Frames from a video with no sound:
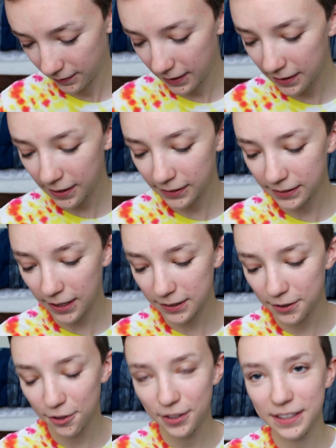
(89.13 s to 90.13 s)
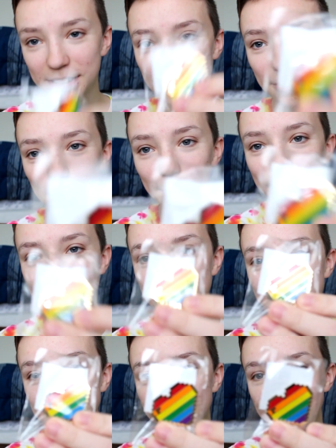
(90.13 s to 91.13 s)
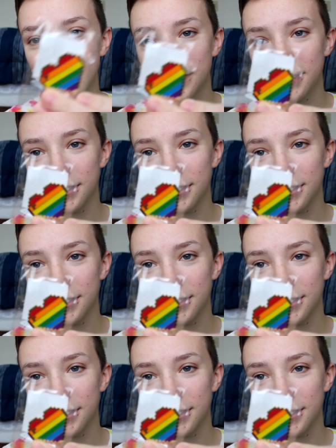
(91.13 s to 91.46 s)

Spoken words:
Then there's also these little pins